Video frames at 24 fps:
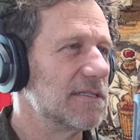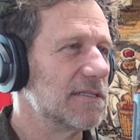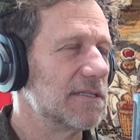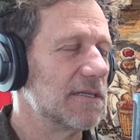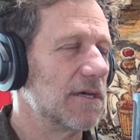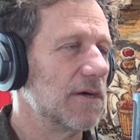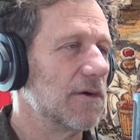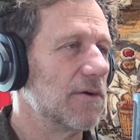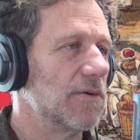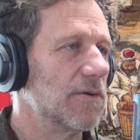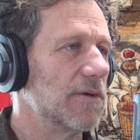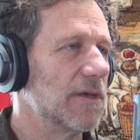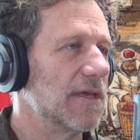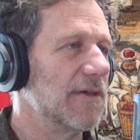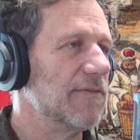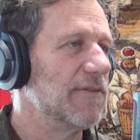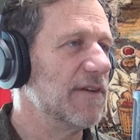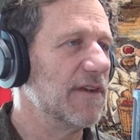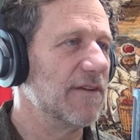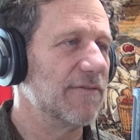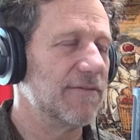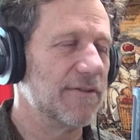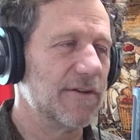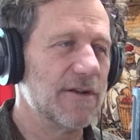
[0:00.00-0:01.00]
So
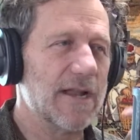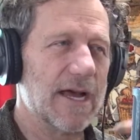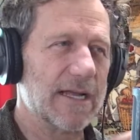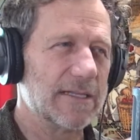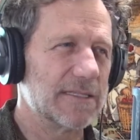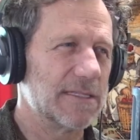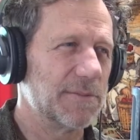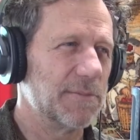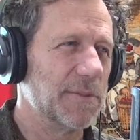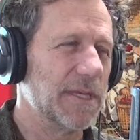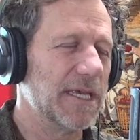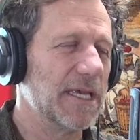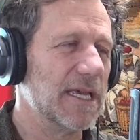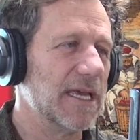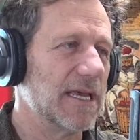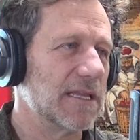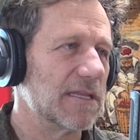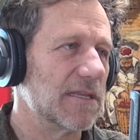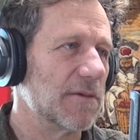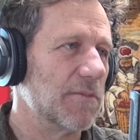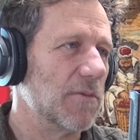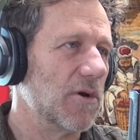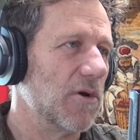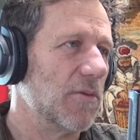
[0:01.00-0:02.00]
even if you're not speaking
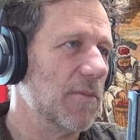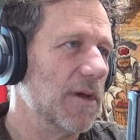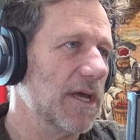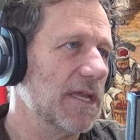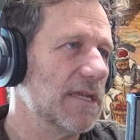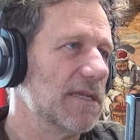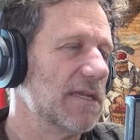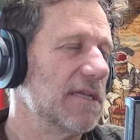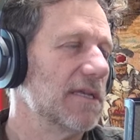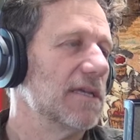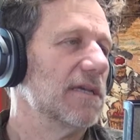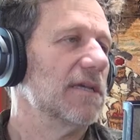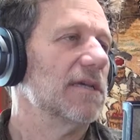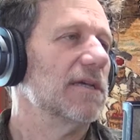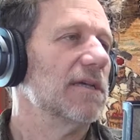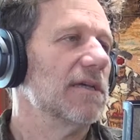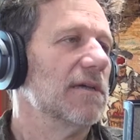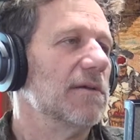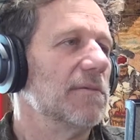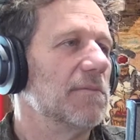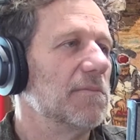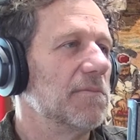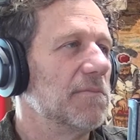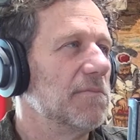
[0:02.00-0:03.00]
at the moment,
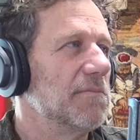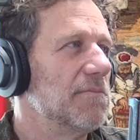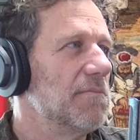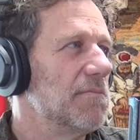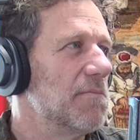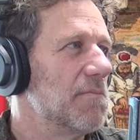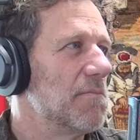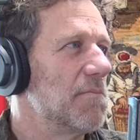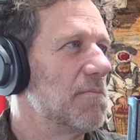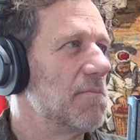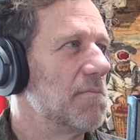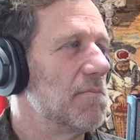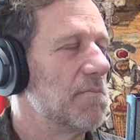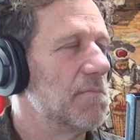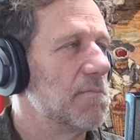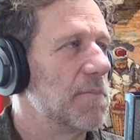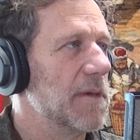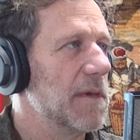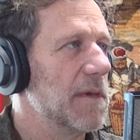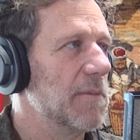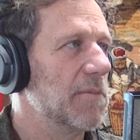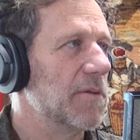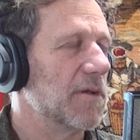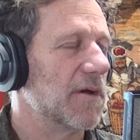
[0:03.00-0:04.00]

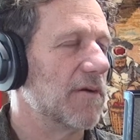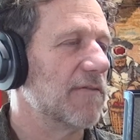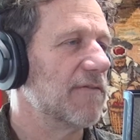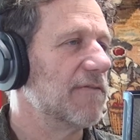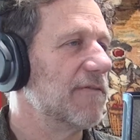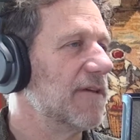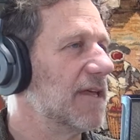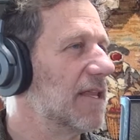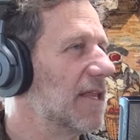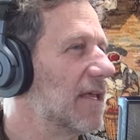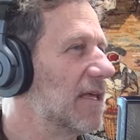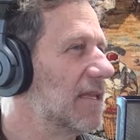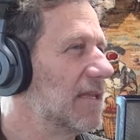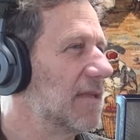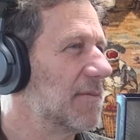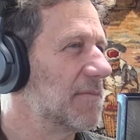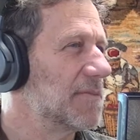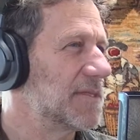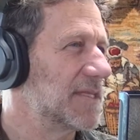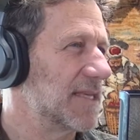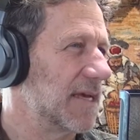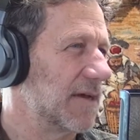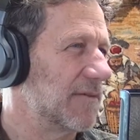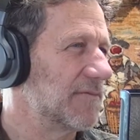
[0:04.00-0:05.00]
people are feeling
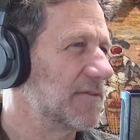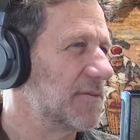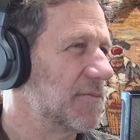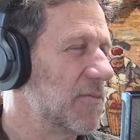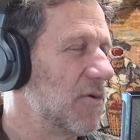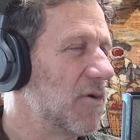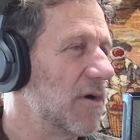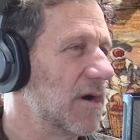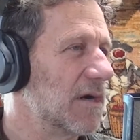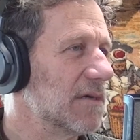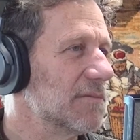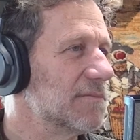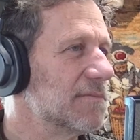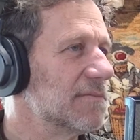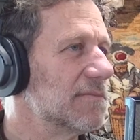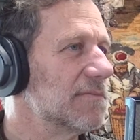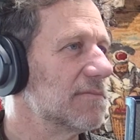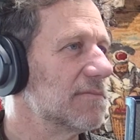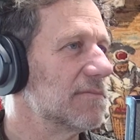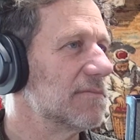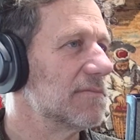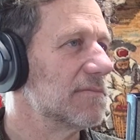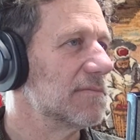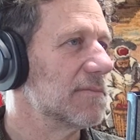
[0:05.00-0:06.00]
themselves more.
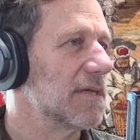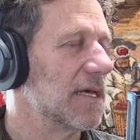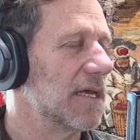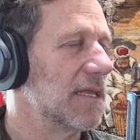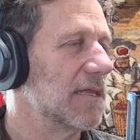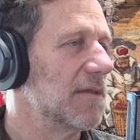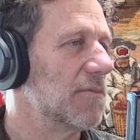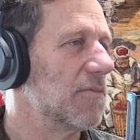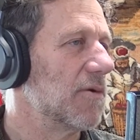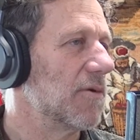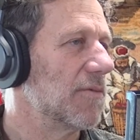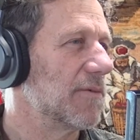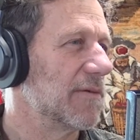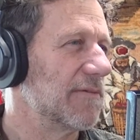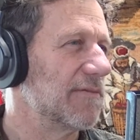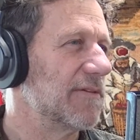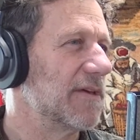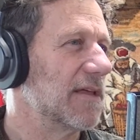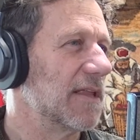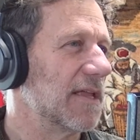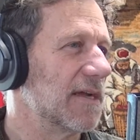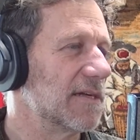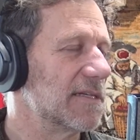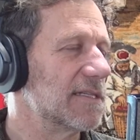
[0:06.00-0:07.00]
And the more we
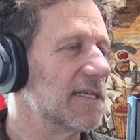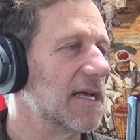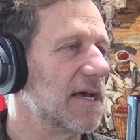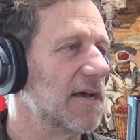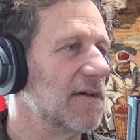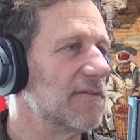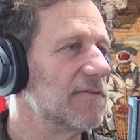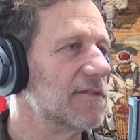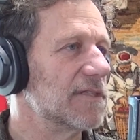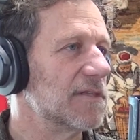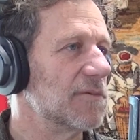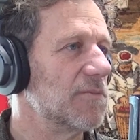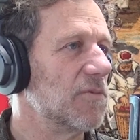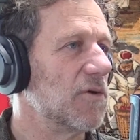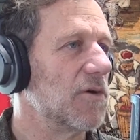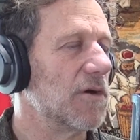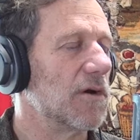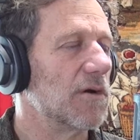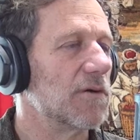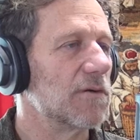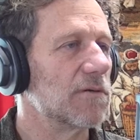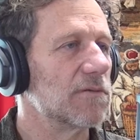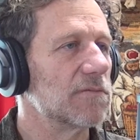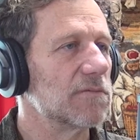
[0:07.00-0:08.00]
feel ourselves, the
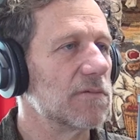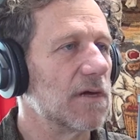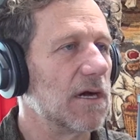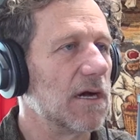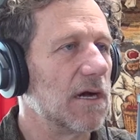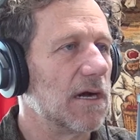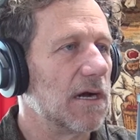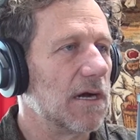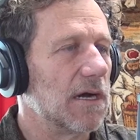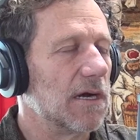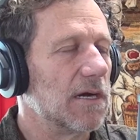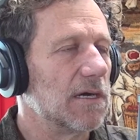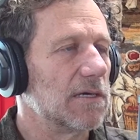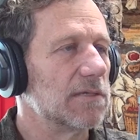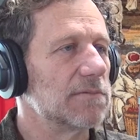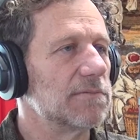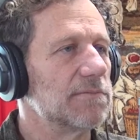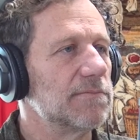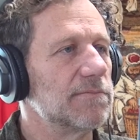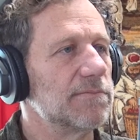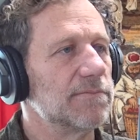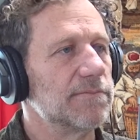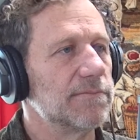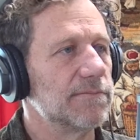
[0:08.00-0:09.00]
more our
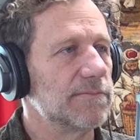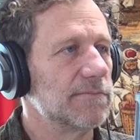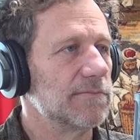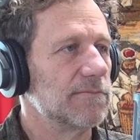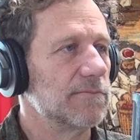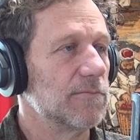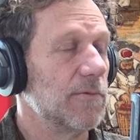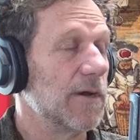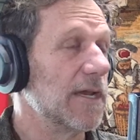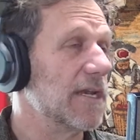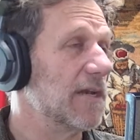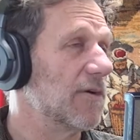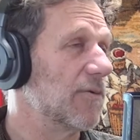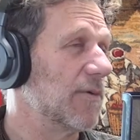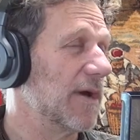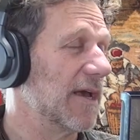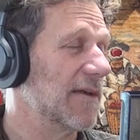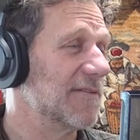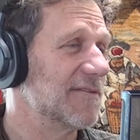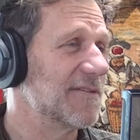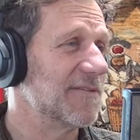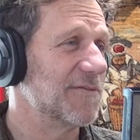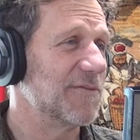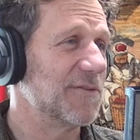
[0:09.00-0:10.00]
radio
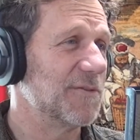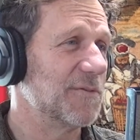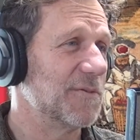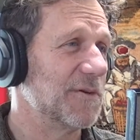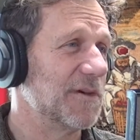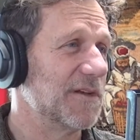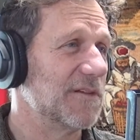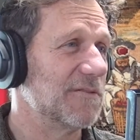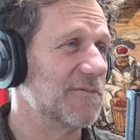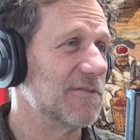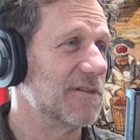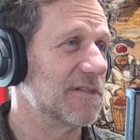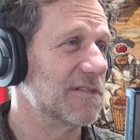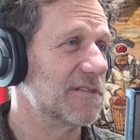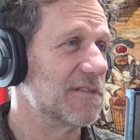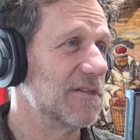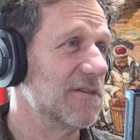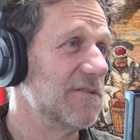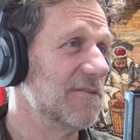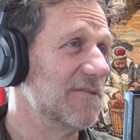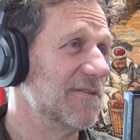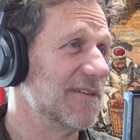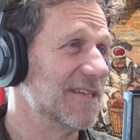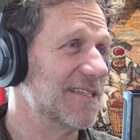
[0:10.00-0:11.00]
waves, if you will
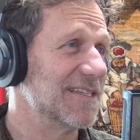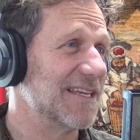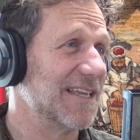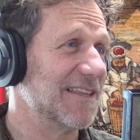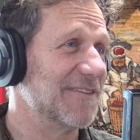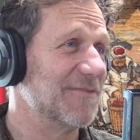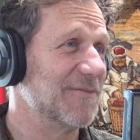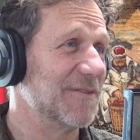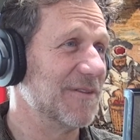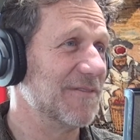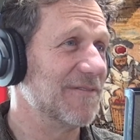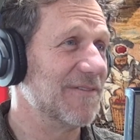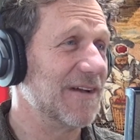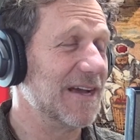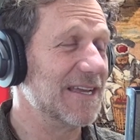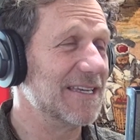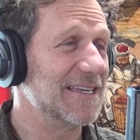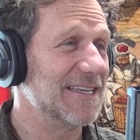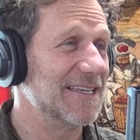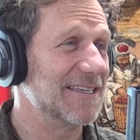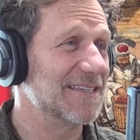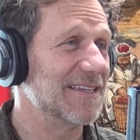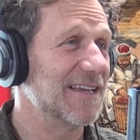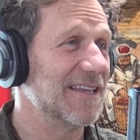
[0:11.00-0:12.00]
tune to each other and we
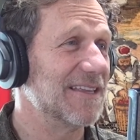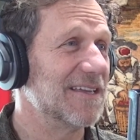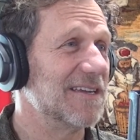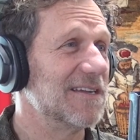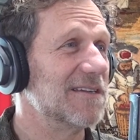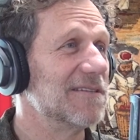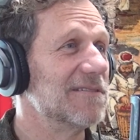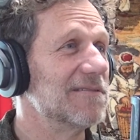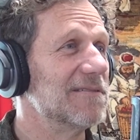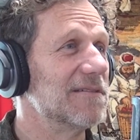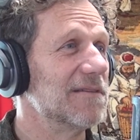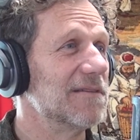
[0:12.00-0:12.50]
find each other.